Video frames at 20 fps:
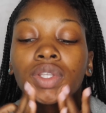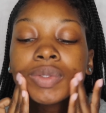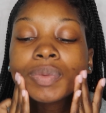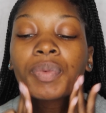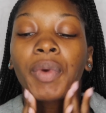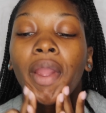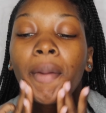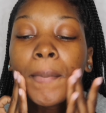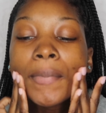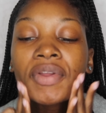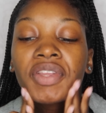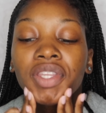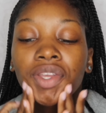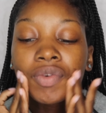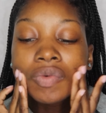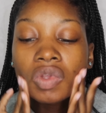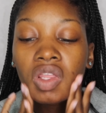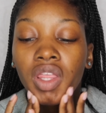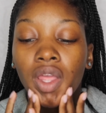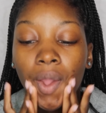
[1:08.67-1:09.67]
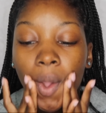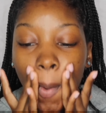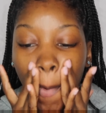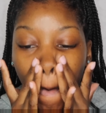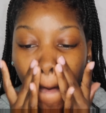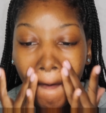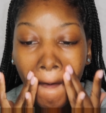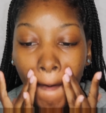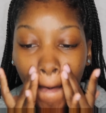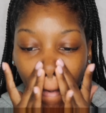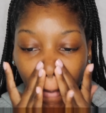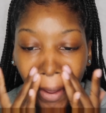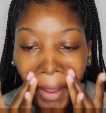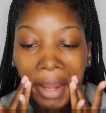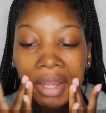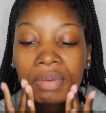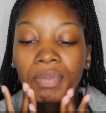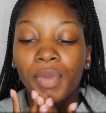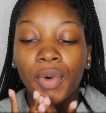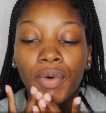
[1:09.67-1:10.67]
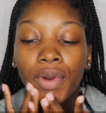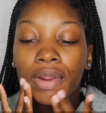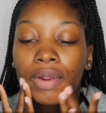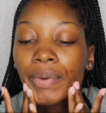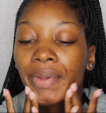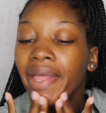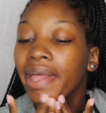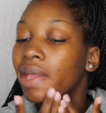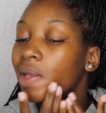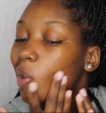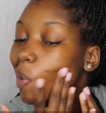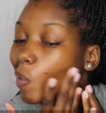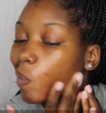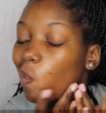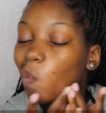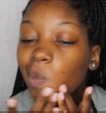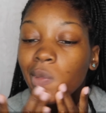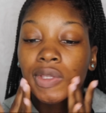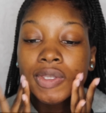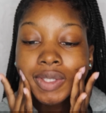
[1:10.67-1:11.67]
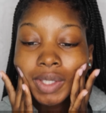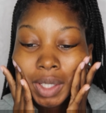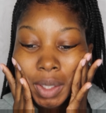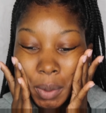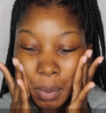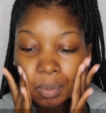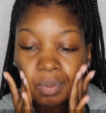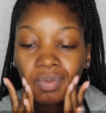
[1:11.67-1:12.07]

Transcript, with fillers: this primer is everything and more, okay? So